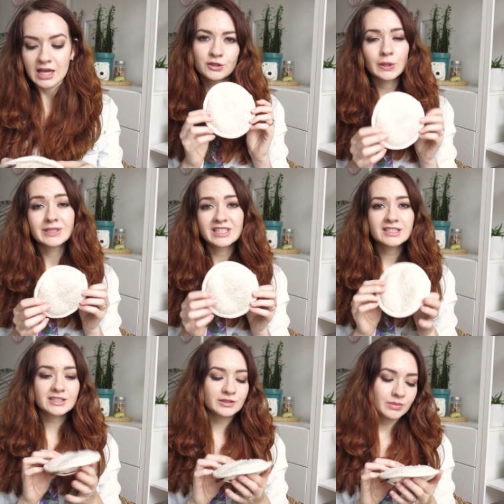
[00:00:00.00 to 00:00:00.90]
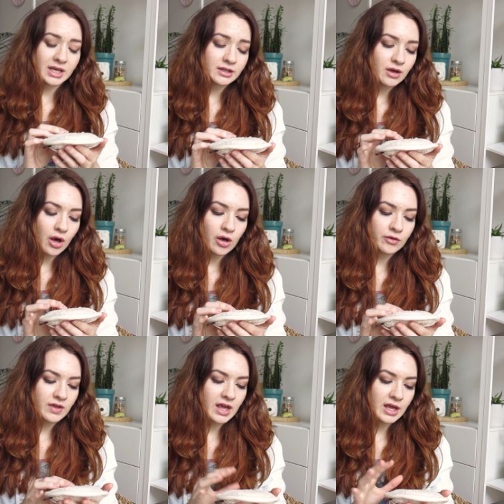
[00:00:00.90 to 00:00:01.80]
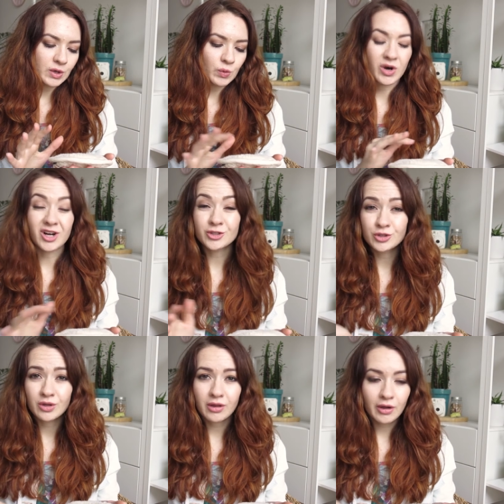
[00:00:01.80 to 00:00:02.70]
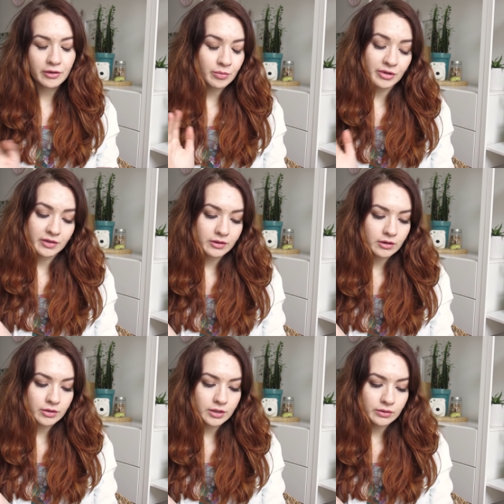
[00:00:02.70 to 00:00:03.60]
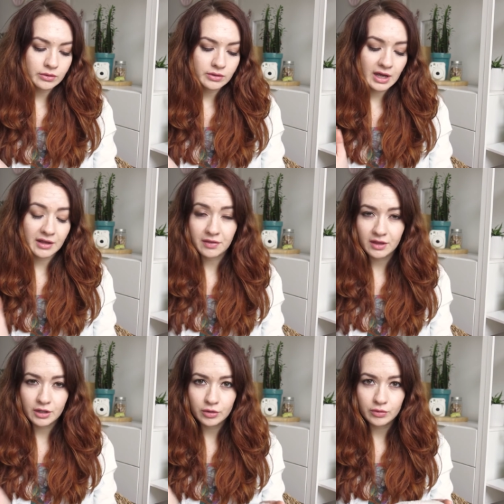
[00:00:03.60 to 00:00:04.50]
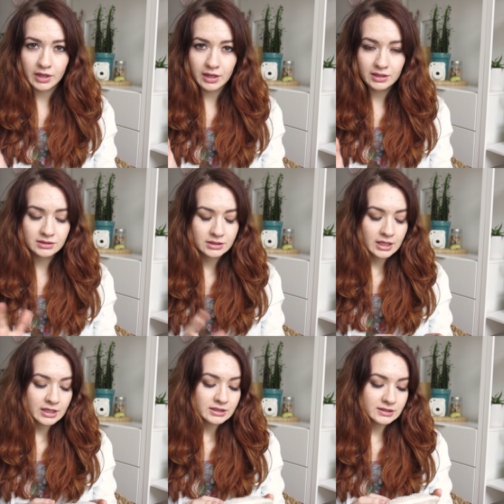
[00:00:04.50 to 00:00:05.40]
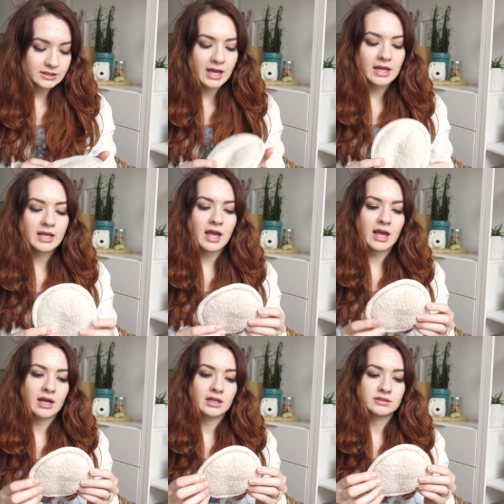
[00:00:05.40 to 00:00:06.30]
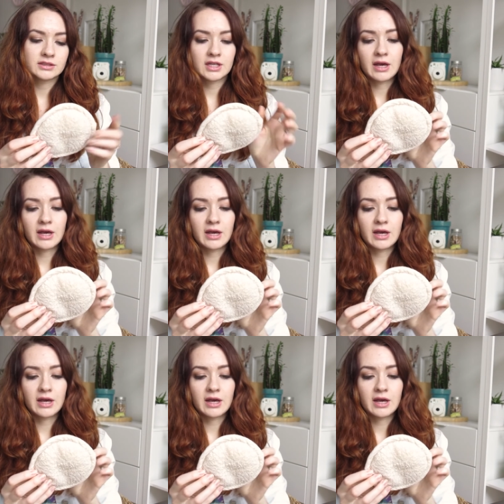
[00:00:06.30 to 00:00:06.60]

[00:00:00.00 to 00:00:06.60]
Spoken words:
So this is made of a washcloth material, I think you can say, and